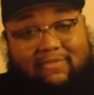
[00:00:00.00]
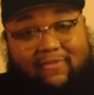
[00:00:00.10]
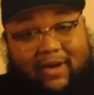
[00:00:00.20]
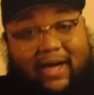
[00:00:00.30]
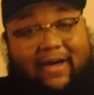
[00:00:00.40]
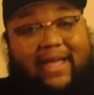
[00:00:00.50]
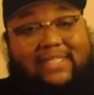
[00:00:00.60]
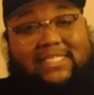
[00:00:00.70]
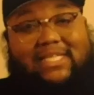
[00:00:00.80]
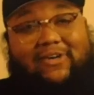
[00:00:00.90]
for all
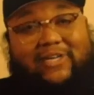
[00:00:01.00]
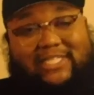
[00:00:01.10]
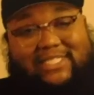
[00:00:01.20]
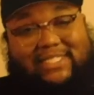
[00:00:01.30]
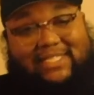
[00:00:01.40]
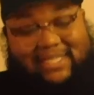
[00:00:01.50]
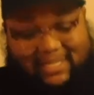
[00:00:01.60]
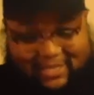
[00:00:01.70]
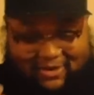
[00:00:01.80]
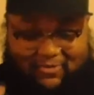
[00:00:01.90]
answer the question,
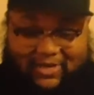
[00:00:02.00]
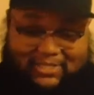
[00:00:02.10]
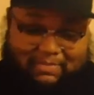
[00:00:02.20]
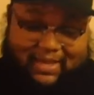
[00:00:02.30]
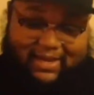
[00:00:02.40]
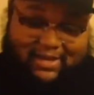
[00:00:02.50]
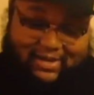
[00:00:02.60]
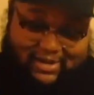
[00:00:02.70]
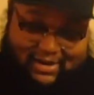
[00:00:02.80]
what's better,